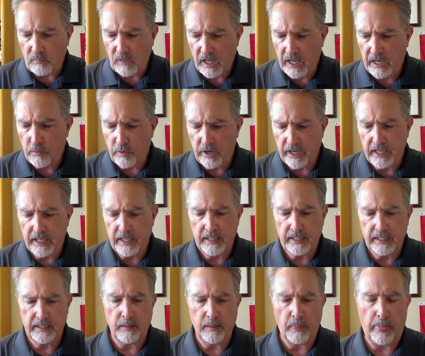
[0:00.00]
Anyway,
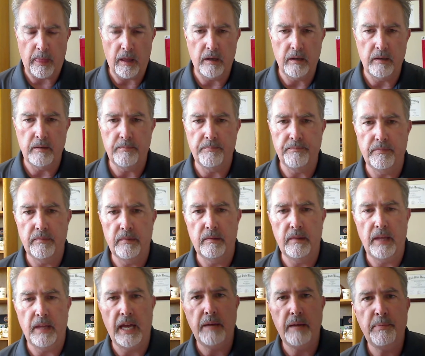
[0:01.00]

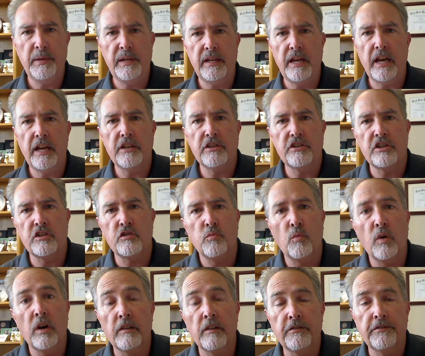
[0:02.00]
APA is just
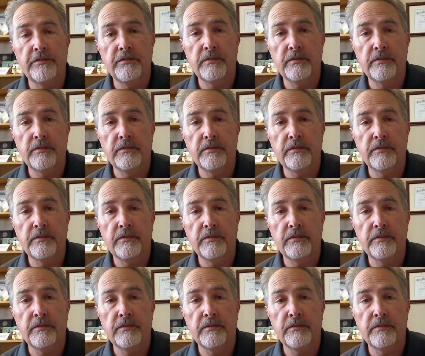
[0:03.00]
one